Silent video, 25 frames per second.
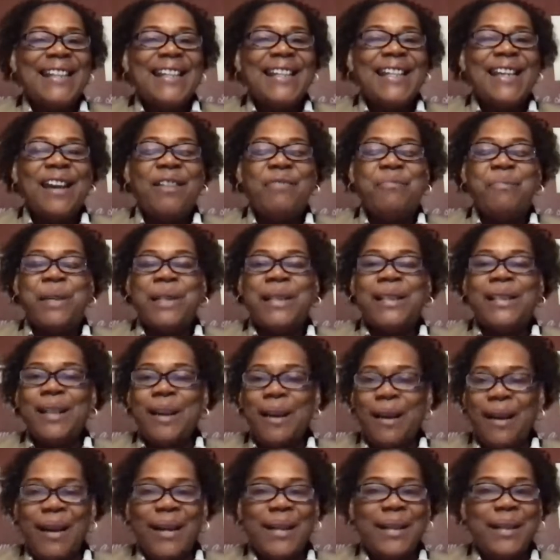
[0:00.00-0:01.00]
that I've been
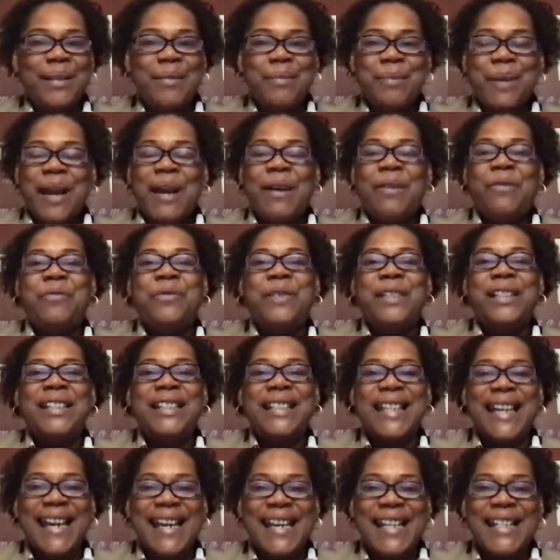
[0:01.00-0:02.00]
talking about for
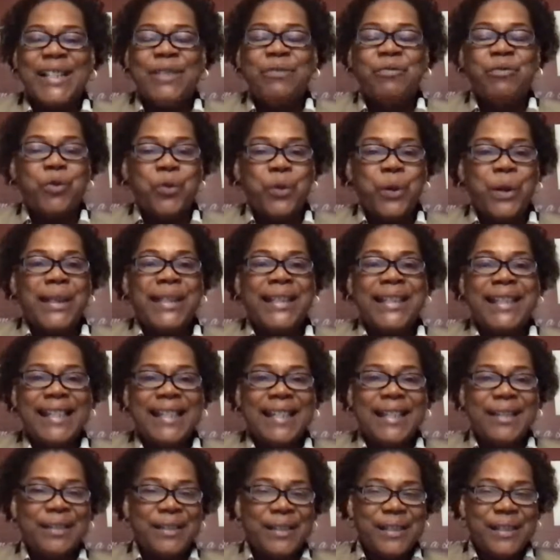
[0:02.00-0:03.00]
the last four
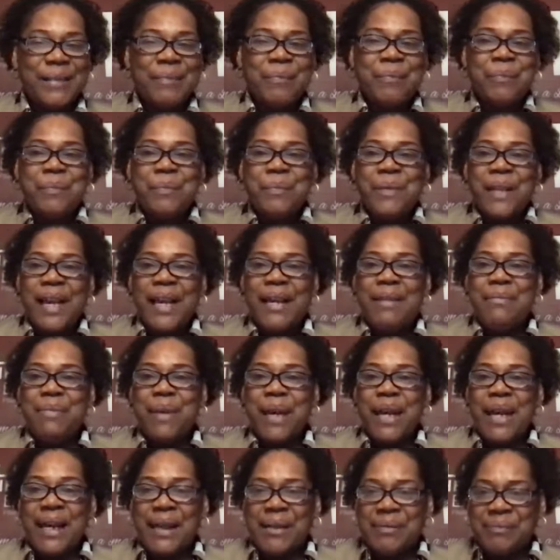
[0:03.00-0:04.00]
years.
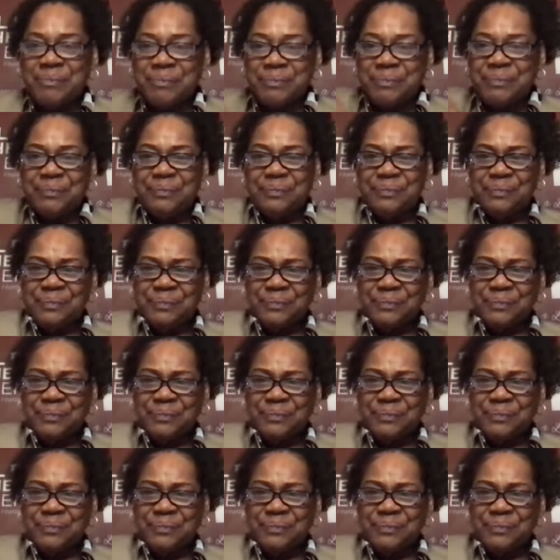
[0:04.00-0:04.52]
Amen.